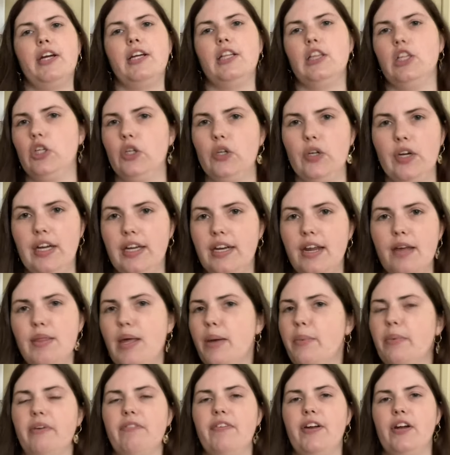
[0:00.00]
lurid, they
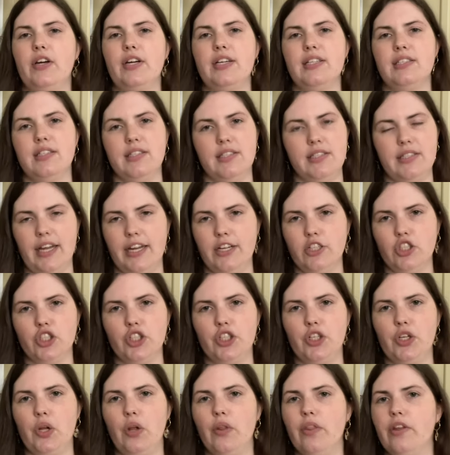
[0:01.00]
were very
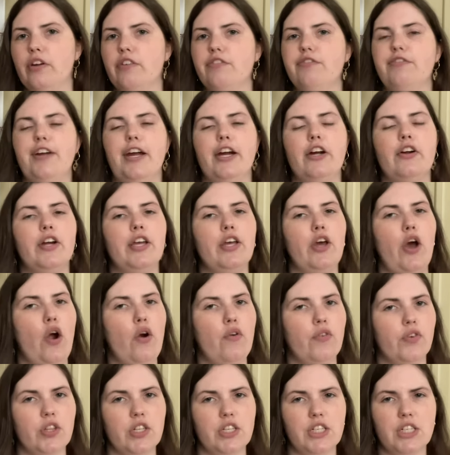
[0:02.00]
sensational, they're very
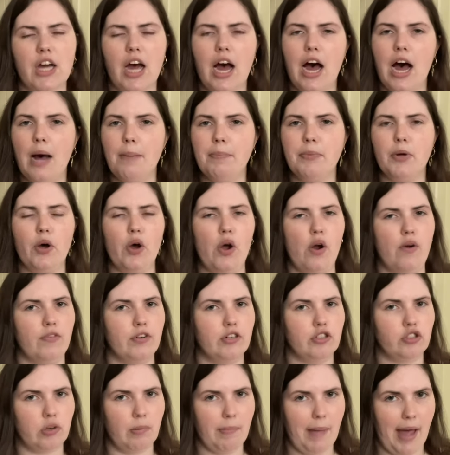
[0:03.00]
over the top, over
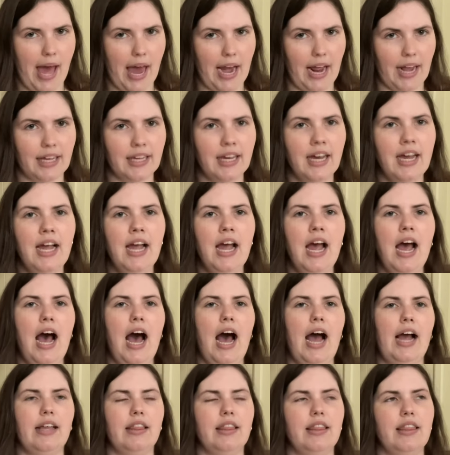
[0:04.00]
dramatic.
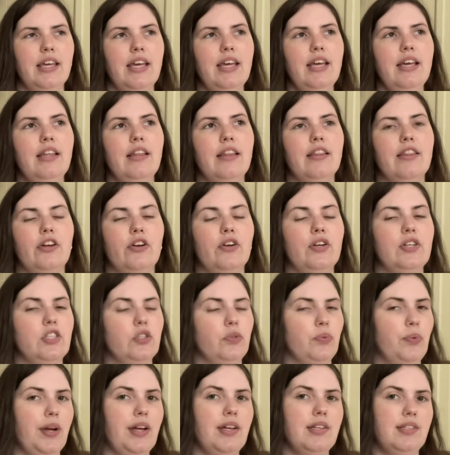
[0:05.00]
I think there is a
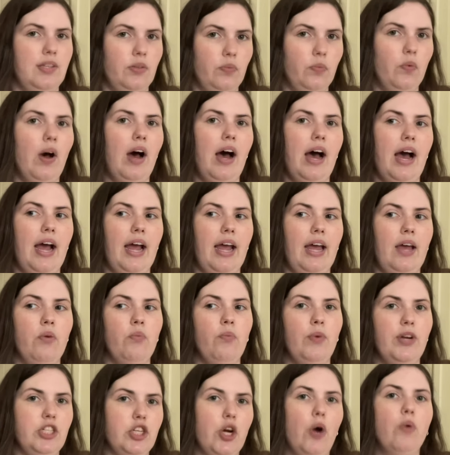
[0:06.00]
reason why
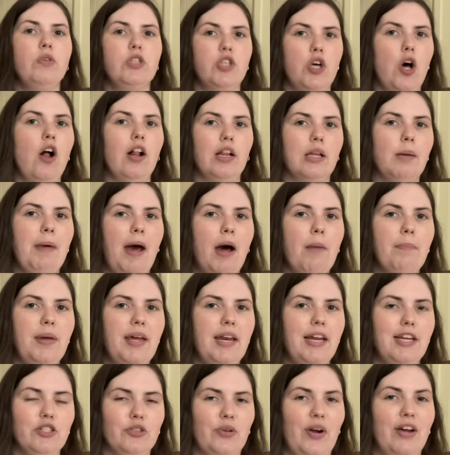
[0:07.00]
we don't talk about
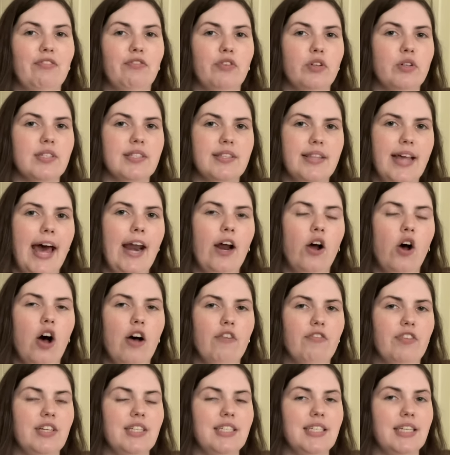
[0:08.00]
penny dreadfuls that
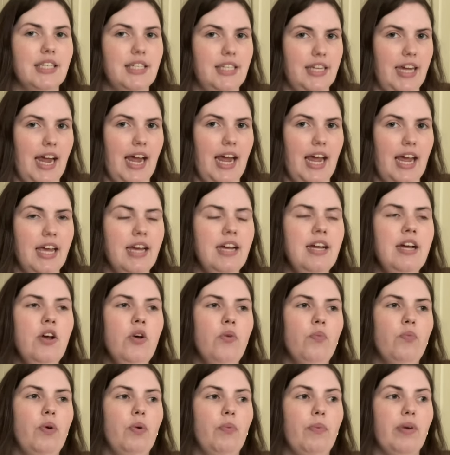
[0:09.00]
often today.
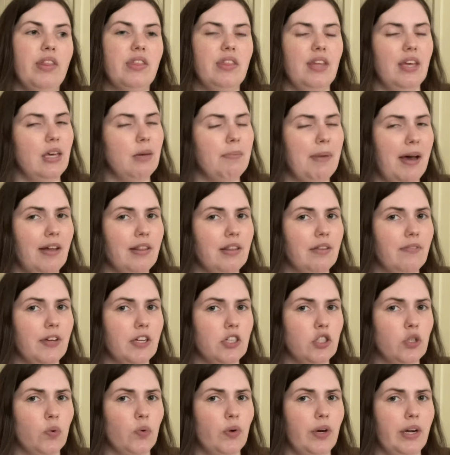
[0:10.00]
When we think about the
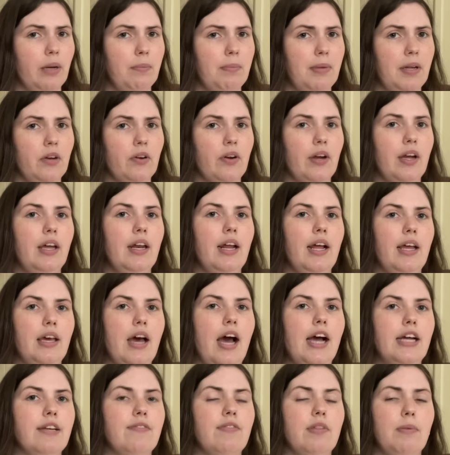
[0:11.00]
Victorian period and
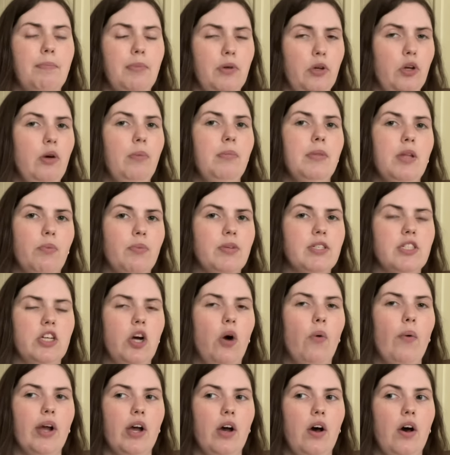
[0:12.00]
kind of the boom that was
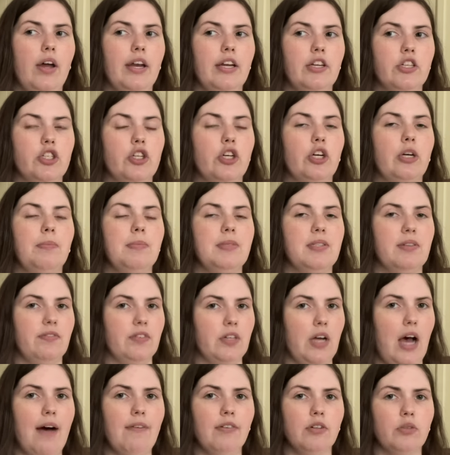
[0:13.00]
going on in terms of
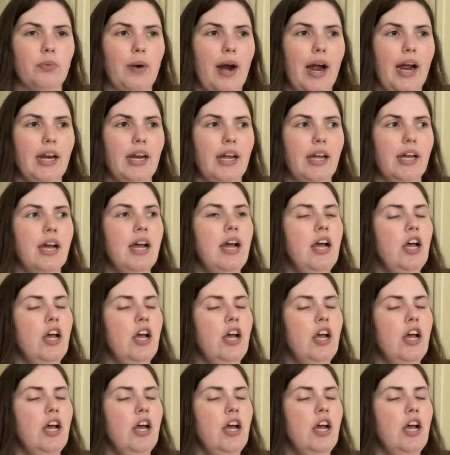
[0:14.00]
novel writing,